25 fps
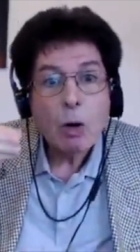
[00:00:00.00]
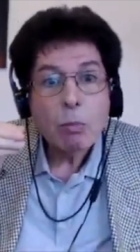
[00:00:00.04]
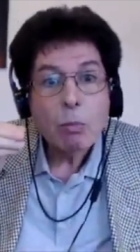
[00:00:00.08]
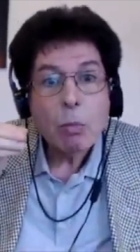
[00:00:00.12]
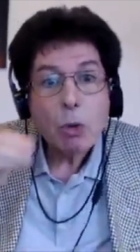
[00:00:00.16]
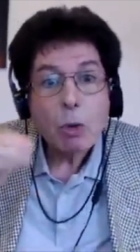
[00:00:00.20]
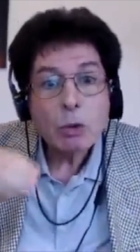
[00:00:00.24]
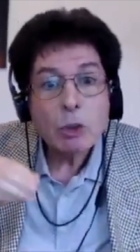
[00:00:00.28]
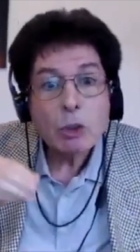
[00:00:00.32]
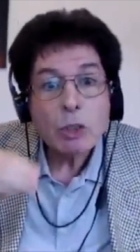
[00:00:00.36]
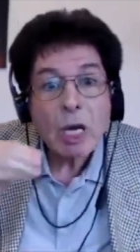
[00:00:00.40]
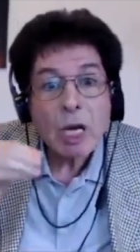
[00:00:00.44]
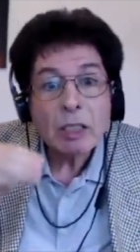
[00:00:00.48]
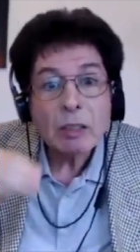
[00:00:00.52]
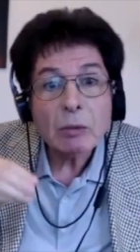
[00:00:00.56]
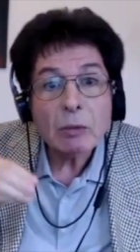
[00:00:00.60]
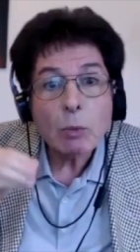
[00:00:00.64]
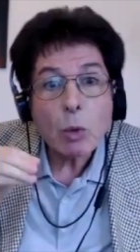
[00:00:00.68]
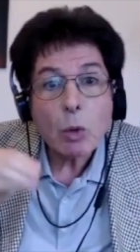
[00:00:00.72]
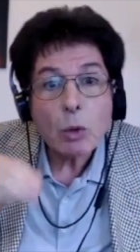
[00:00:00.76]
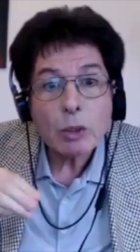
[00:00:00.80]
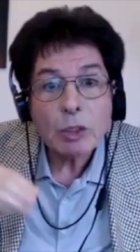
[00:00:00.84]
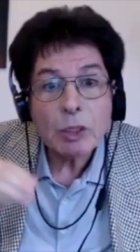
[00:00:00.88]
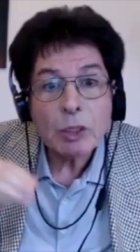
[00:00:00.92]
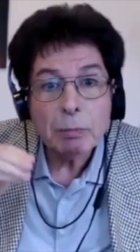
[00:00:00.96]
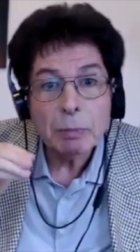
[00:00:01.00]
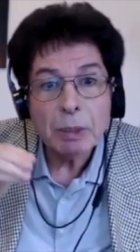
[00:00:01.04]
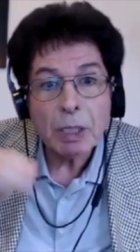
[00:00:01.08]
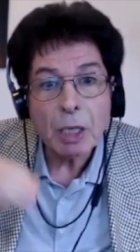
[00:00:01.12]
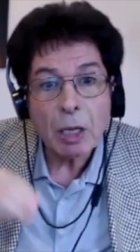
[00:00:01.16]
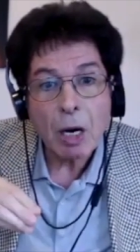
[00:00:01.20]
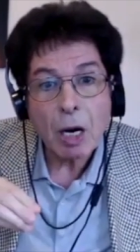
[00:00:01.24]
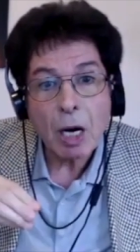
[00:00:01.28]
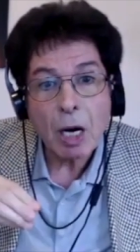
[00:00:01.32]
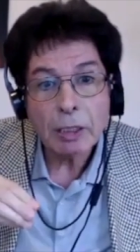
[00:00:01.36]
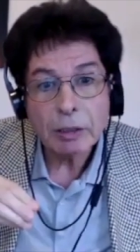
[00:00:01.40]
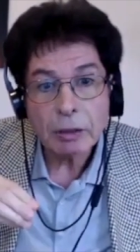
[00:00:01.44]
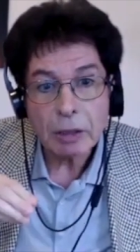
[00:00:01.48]
Mossad was
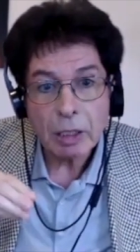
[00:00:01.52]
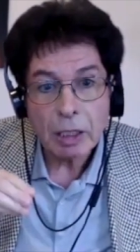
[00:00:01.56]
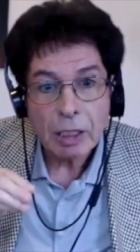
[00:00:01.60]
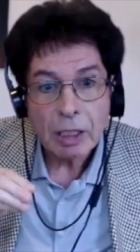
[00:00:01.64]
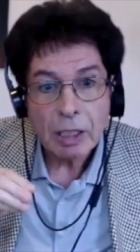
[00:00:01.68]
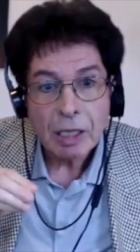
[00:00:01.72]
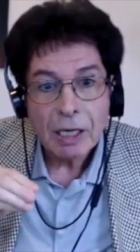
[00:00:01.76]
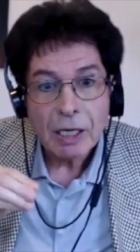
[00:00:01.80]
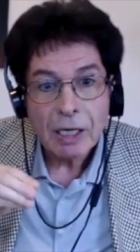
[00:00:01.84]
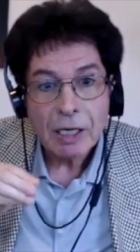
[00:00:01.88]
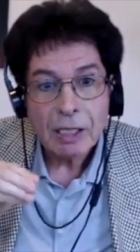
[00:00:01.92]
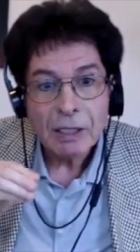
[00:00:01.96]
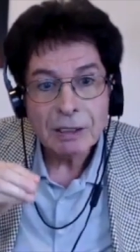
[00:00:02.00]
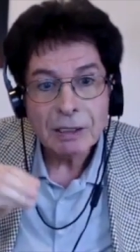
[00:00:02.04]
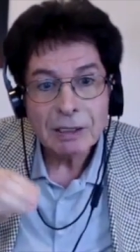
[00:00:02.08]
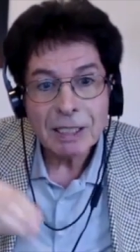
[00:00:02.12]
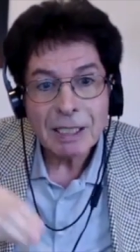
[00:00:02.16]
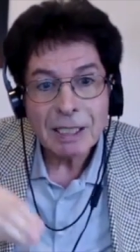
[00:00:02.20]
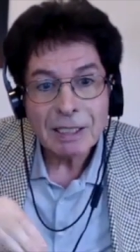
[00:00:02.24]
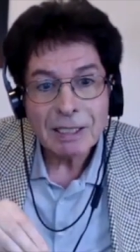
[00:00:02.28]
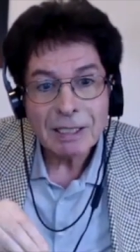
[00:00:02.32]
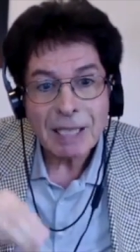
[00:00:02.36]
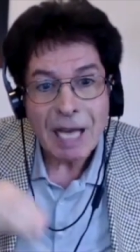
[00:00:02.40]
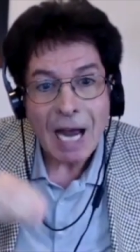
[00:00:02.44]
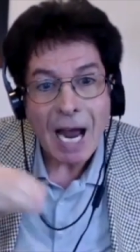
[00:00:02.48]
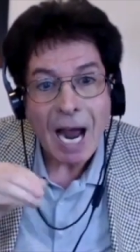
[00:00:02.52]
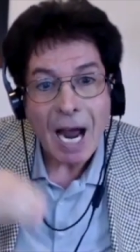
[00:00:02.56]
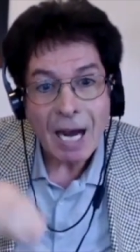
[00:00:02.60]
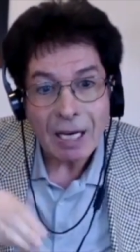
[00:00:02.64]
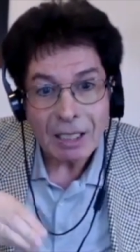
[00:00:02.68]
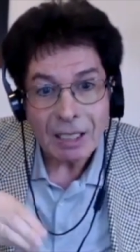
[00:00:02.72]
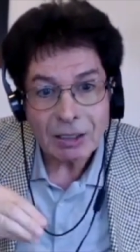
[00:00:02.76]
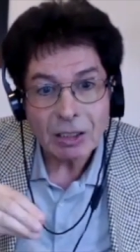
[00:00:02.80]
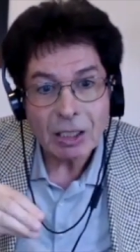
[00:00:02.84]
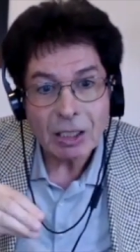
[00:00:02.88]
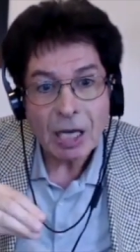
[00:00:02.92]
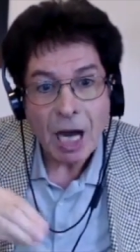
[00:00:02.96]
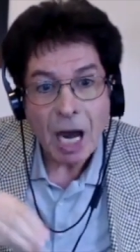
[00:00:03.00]
behind this
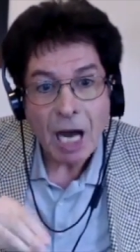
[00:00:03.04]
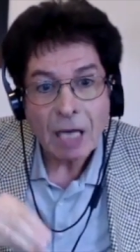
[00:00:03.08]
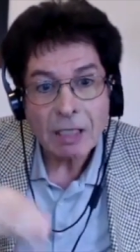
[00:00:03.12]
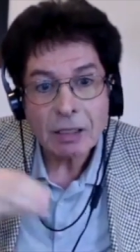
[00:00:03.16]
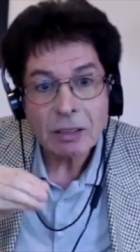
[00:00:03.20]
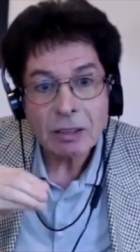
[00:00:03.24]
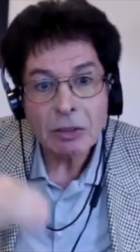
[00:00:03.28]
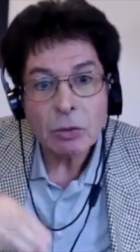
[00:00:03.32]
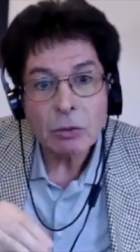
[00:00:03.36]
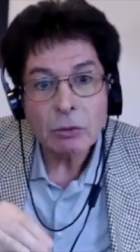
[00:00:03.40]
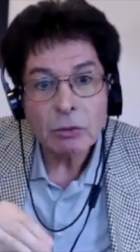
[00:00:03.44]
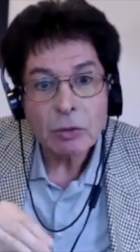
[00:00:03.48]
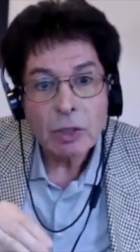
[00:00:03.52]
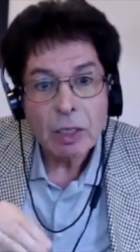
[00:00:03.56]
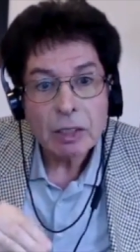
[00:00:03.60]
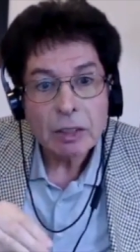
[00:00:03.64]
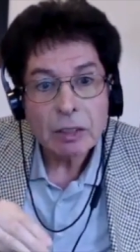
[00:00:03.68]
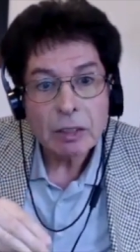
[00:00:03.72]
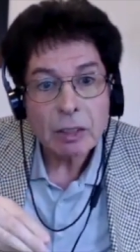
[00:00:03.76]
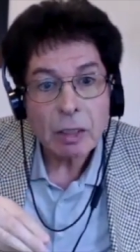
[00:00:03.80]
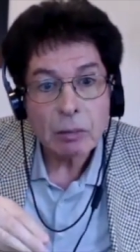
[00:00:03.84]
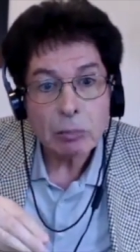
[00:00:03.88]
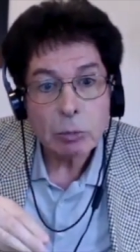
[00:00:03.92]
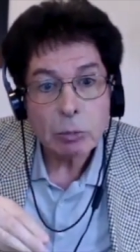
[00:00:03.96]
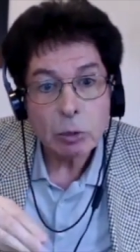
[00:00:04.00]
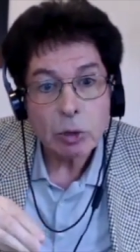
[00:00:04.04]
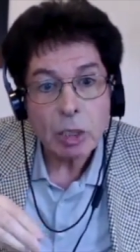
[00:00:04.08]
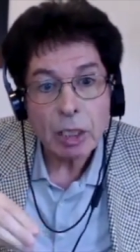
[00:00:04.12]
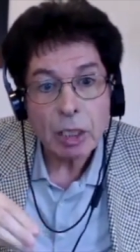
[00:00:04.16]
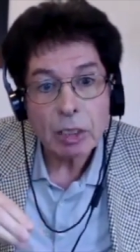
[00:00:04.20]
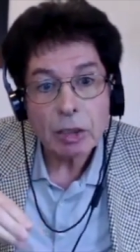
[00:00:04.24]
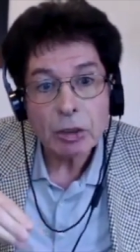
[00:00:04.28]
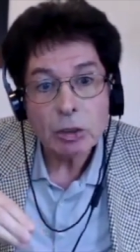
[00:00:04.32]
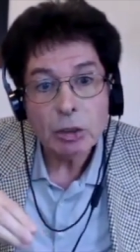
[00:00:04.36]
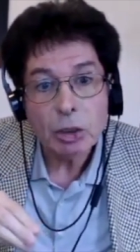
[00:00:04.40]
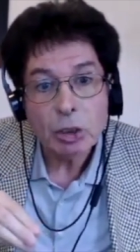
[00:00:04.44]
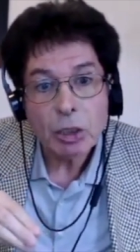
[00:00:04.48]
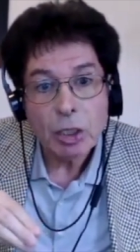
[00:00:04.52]
act, act of
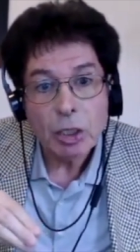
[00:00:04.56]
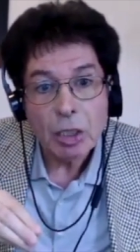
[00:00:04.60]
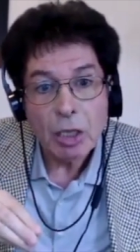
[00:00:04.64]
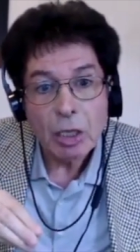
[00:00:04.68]
sabotage.